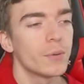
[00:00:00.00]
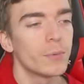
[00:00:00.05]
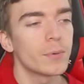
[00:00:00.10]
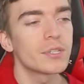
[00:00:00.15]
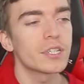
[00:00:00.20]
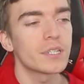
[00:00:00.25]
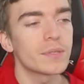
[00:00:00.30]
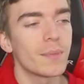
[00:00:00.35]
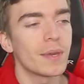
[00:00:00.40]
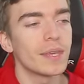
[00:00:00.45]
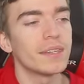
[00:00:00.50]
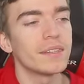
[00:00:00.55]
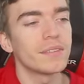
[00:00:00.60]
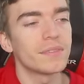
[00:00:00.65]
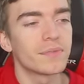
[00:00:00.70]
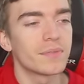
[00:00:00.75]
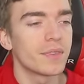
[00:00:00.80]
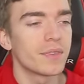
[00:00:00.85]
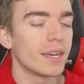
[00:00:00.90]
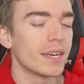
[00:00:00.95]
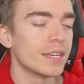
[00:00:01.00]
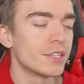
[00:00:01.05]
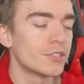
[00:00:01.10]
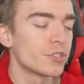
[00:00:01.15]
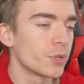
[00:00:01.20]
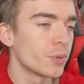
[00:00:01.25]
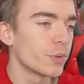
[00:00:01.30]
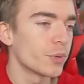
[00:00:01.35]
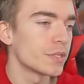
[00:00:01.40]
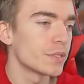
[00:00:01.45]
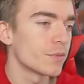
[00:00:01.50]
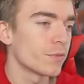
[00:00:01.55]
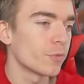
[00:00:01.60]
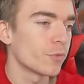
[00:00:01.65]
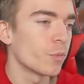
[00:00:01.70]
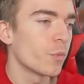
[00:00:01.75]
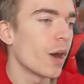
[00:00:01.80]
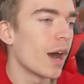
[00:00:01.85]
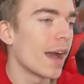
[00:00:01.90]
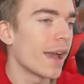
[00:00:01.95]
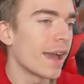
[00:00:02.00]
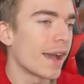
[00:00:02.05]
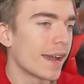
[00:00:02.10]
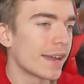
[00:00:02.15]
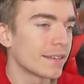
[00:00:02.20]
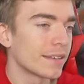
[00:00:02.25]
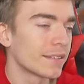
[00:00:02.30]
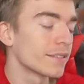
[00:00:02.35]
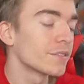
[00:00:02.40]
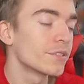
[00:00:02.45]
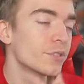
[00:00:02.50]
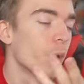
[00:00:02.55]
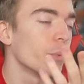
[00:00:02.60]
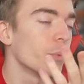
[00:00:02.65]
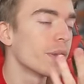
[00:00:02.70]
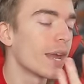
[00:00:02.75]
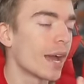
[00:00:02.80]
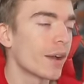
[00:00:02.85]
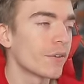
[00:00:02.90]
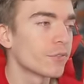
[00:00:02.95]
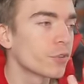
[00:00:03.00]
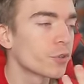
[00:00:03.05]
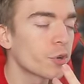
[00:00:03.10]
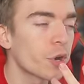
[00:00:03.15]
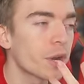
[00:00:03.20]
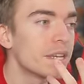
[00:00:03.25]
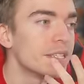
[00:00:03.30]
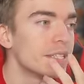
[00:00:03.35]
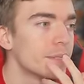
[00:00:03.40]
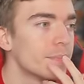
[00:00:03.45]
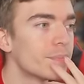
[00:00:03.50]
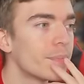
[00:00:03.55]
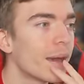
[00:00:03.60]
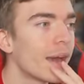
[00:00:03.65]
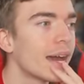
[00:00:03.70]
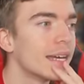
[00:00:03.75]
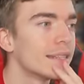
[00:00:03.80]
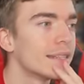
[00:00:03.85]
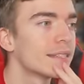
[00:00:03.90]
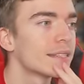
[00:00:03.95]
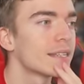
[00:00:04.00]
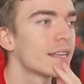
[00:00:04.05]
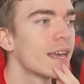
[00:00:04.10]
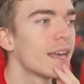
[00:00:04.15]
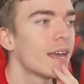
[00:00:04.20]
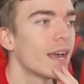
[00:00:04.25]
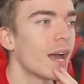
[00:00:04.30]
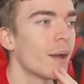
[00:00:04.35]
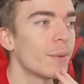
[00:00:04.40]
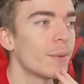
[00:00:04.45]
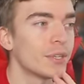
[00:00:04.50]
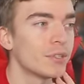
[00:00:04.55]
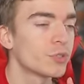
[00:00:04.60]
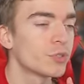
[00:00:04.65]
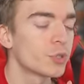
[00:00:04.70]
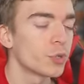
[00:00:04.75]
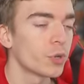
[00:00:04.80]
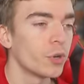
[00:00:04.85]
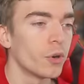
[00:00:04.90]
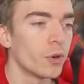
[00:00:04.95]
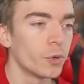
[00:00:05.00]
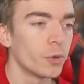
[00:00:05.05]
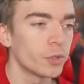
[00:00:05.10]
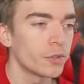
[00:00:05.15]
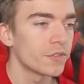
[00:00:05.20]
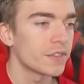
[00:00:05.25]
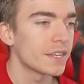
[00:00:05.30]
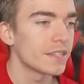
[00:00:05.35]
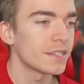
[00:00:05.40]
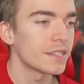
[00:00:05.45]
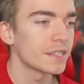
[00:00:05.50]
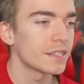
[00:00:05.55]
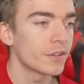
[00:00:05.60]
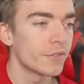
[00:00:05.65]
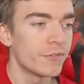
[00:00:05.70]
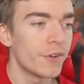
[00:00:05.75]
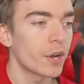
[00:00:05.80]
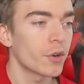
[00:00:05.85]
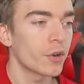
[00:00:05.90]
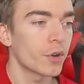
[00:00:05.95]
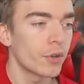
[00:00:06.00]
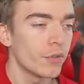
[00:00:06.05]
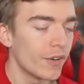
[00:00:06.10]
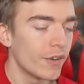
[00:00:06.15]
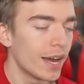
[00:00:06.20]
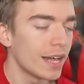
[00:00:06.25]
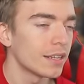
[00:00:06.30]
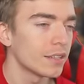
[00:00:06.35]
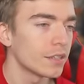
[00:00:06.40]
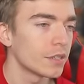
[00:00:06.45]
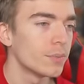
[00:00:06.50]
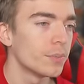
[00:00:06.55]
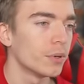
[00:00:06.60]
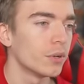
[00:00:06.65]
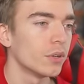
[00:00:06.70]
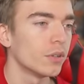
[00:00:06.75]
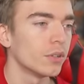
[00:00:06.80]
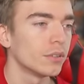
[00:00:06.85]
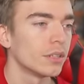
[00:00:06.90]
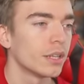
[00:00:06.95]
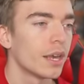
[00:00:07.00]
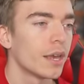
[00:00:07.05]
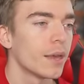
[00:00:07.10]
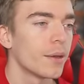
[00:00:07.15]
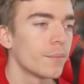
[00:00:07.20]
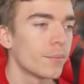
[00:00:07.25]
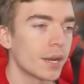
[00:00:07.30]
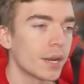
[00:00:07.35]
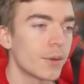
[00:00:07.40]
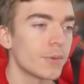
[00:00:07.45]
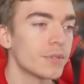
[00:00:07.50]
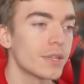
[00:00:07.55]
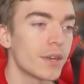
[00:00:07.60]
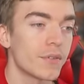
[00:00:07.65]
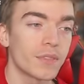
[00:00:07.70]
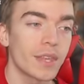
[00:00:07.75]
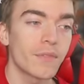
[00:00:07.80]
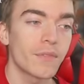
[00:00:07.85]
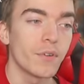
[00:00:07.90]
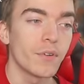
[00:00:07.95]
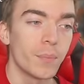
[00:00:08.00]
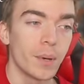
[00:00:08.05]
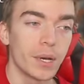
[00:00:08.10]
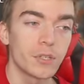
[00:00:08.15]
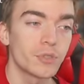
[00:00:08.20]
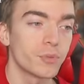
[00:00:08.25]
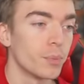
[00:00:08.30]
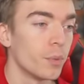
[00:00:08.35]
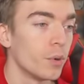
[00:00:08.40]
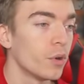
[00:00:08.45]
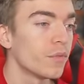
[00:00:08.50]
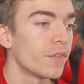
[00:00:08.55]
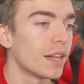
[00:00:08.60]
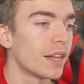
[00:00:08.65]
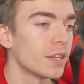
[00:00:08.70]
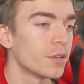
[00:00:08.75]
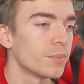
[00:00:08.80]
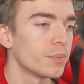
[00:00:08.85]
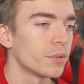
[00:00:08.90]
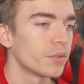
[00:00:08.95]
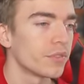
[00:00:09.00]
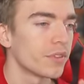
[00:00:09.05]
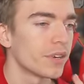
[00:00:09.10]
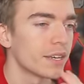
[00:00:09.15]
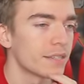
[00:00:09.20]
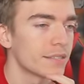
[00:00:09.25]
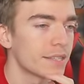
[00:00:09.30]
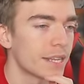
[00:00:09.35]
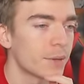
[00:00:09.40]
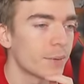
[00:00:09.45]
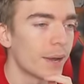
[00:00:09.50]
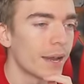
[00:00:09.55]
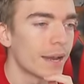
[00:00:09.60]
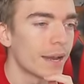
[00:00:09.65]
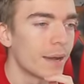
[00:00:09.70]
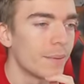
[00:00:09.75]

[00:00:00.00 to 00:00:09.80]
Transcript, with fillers: which is mainly the issue is why I don't have crazy pets. I mean, sure, all of these things are very valuable, but I would definitely have a bunch more valuable things. Anyway,